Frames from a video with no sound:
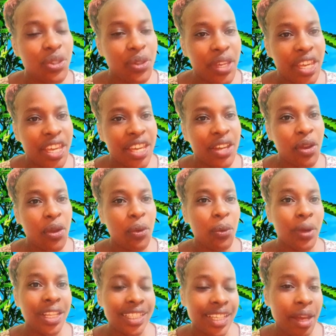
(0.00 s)
Welcome
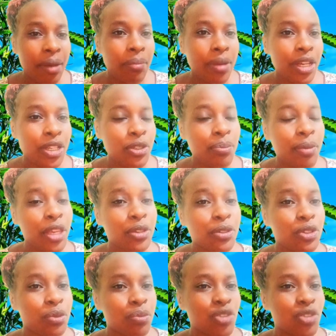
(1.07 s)
back to my YouTube channel.